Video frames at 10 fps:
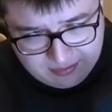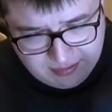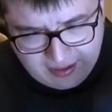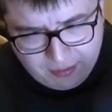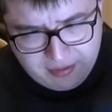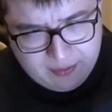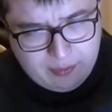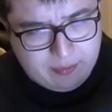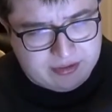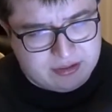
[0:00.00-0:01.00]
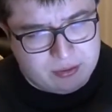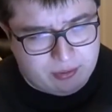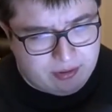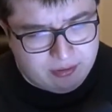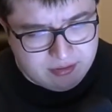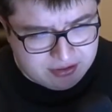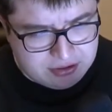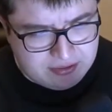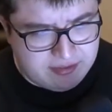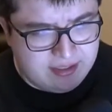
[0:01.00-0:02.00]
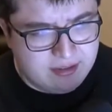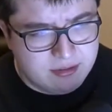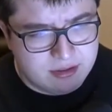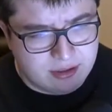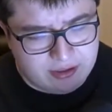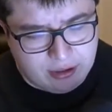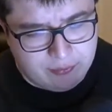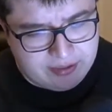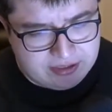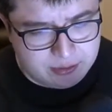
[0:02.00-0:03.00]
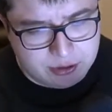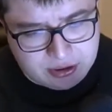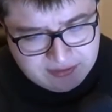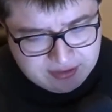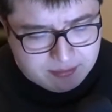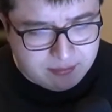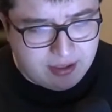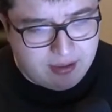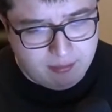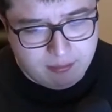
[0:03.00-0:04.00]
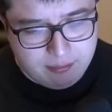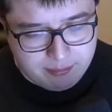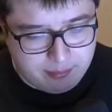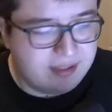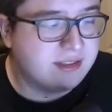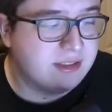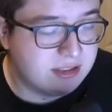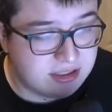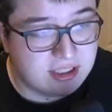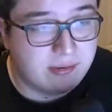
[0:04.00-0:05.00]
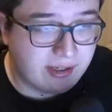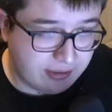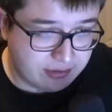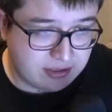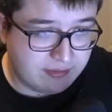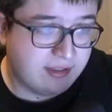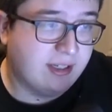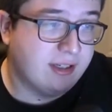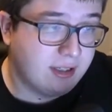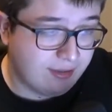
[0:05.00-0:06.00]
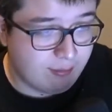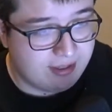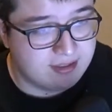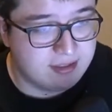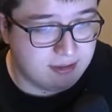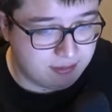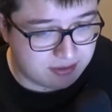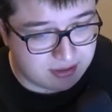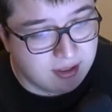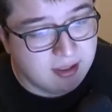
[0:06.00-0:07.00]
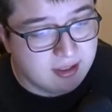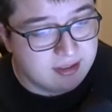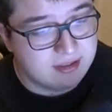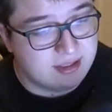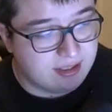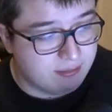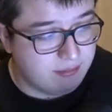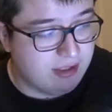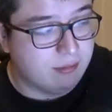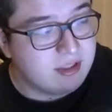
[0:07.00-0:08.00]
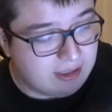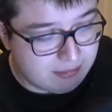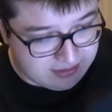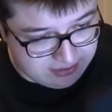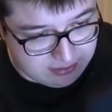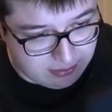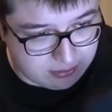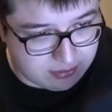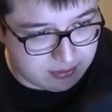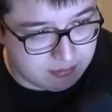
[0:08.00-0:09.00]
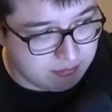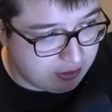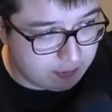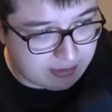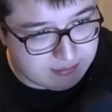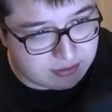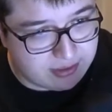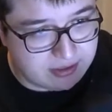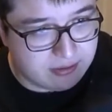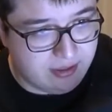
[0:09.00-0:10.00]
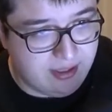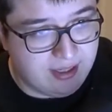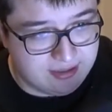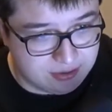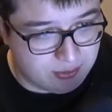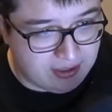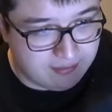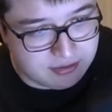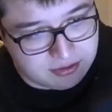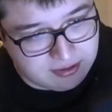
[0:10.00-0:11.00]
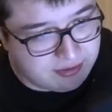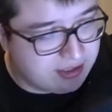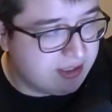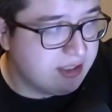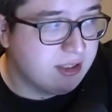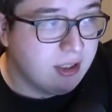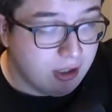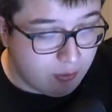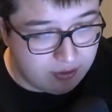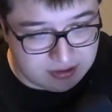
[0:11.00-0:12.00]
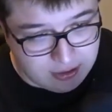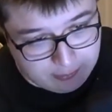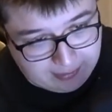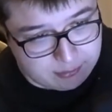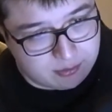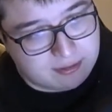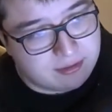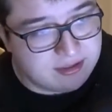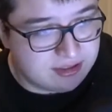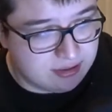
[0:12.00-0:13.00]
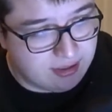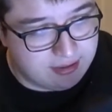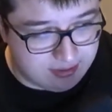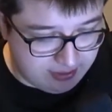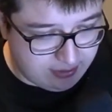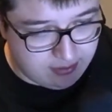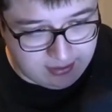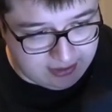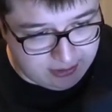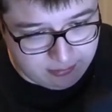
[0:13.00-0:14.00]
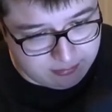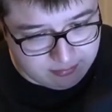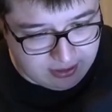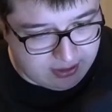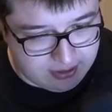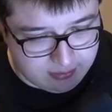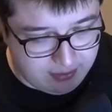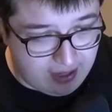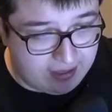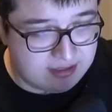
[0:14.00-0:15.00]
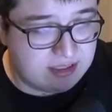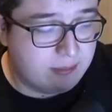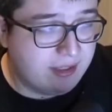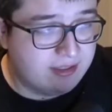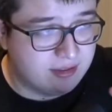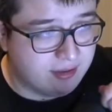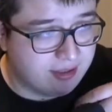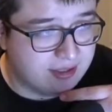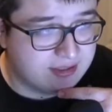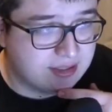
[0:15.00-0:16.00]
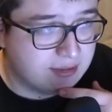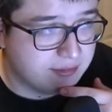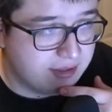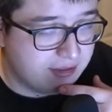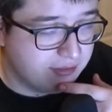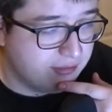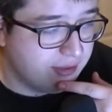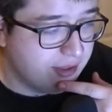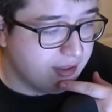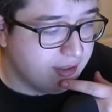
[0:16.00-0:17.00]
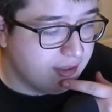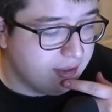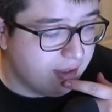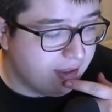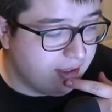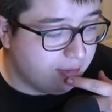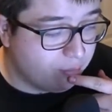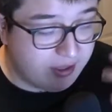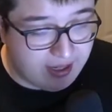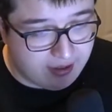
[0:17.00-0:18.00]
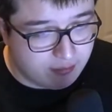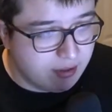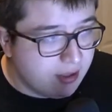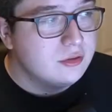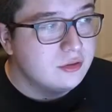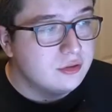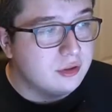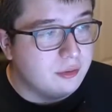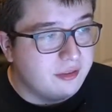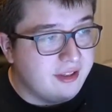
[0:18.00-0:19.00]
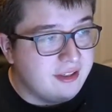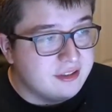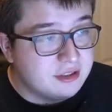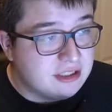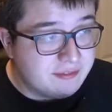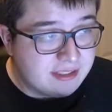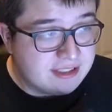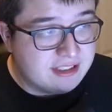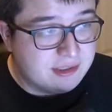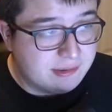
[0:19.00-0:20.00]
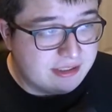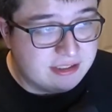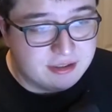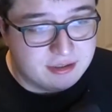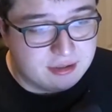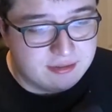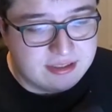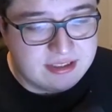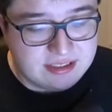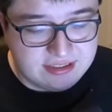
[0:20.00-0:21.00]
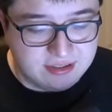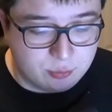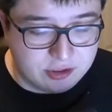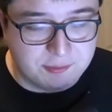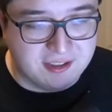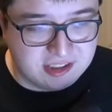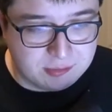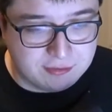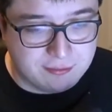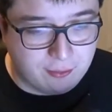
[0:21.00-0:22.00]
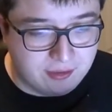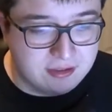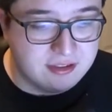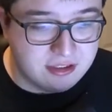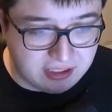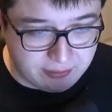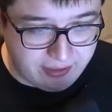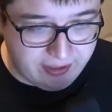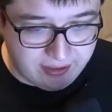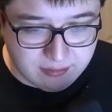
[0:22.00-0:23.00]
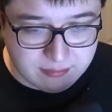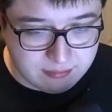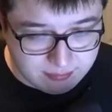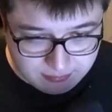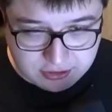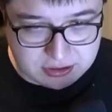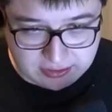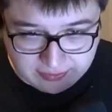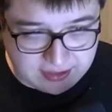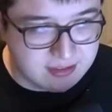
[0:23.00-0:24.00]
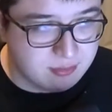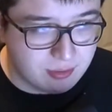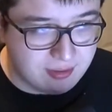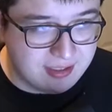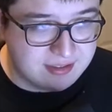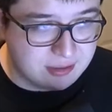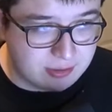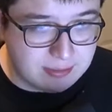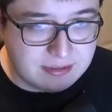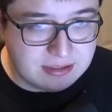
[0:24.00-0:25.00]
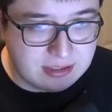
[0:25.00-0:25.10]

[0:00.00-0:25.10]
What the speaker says: I don't think we will store the certificate, so I don't know if we could just retrieve it. But basically, to generate a new certificate, give it back to the user, say, keep this in your local home games directory, and this will have a certificate in it, which home games will reference and get you HTTPS and all that kind of stuff if we can. So the certificate generation service is responsible for generating certificates with Let's Encrypt